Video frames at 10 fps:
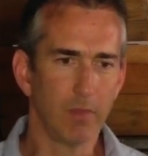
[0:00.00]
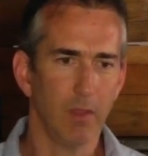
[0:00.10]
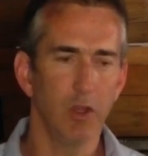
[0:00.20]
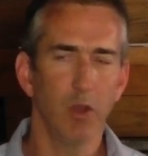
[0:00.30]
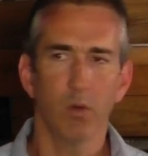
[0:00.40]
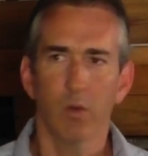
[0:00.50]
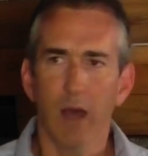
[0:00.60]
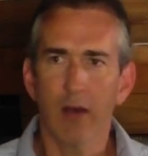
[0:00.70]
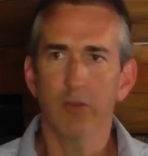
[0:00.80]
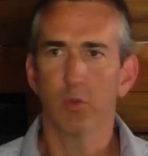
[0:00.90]
you know,
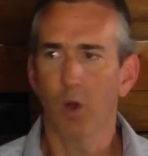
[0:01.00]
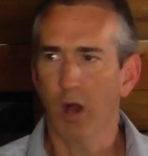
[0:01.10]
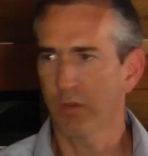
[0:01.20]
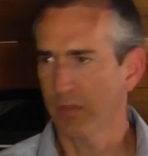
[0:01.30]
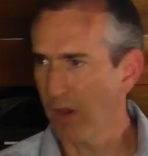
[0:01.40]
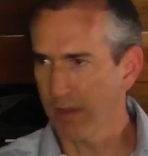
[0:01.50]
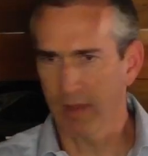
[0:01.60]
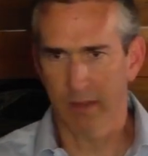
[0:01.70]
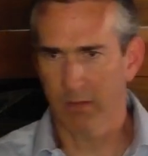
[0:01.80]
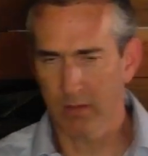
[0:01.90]
how to walk with God
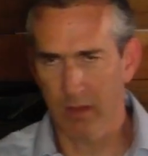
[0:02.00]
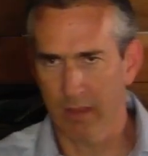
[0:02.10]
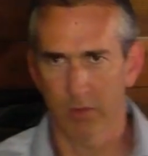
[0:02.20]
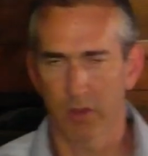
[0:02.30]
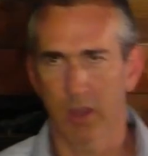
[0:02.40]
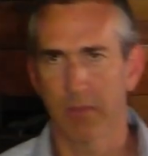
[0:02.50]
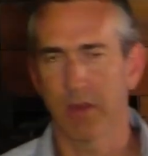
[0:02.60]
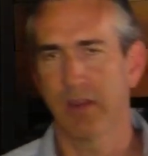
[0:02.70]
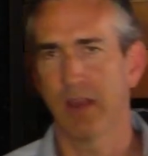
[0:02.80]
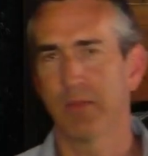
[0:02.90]
like we're talking
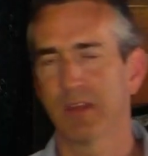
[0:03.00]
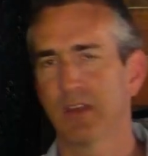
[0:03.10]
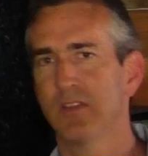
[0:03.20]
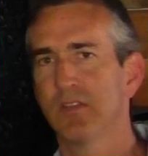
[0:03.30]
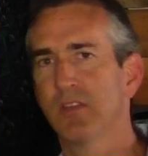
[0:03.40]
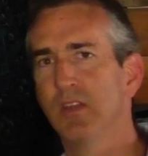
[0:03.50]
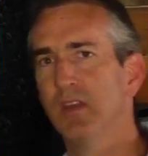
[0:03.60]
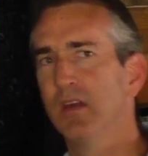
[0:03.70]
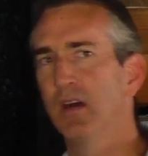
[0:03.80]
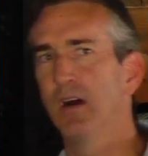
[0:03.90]
about now, because
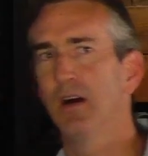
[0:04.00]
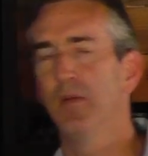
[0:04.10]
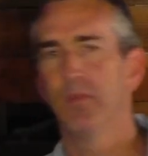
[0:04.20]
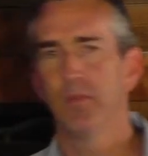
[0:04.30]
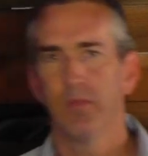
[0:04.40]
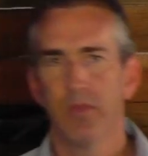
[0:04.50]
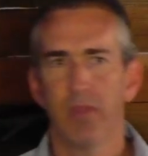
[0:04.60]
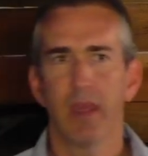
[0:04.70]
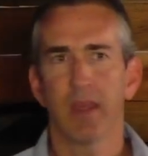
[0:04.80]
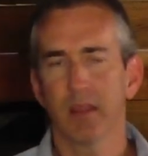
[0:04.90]

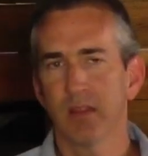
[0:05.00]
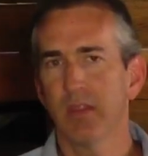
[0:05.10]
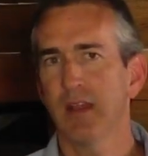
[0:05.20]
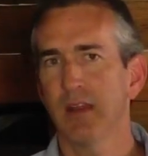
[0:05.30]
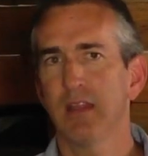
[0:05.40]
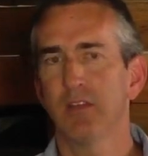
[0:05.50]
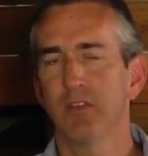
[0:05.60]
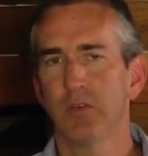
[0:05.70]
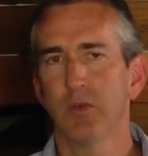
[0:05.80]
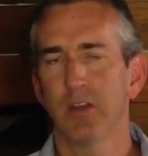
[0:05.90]
they need
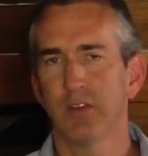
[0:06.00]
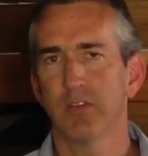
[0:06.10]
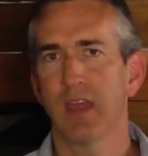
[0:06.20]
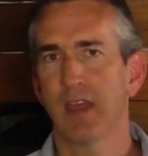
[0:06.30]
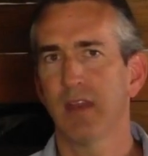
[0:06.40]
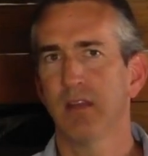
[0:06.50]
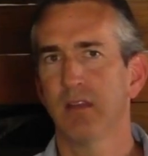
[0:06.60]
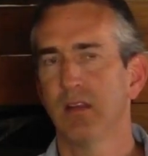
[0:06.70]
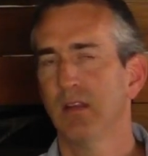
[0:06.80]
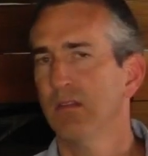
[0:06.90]
to
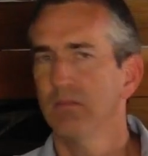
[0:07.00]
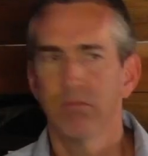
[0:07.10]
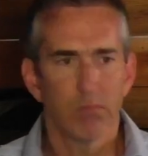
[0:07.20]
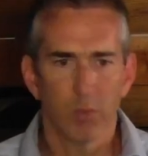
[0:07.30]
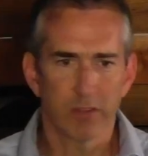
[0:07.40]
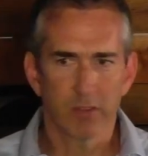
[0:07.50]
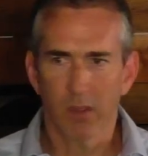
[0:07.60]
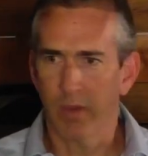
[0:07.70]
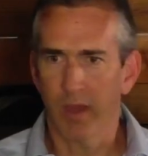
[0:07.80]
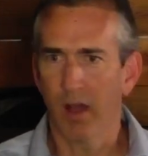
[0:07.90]
understand what's
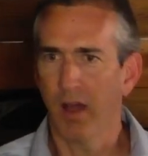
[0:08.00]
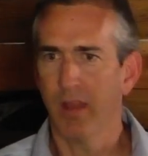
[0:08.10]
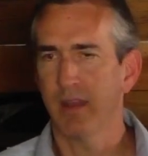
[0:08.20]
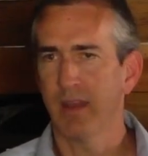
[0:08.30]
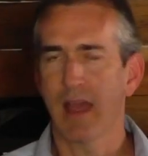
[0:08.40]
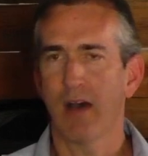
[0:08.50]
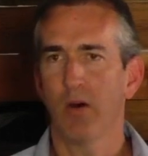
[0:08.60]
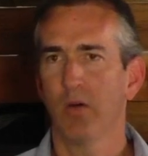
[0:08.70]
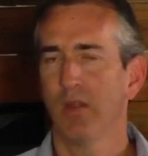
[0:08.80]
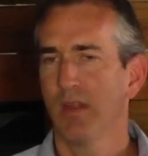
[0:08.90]
going on and
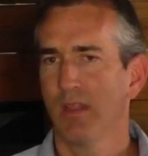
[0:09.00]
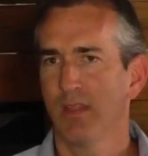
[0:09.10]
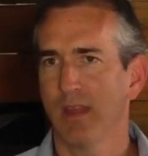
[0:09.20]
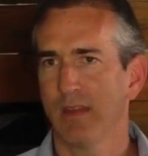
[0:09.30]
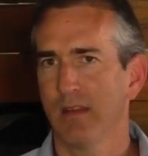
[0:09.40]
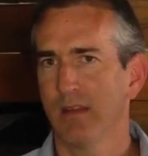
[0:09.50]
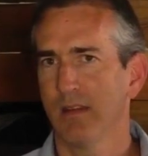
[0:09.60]
how that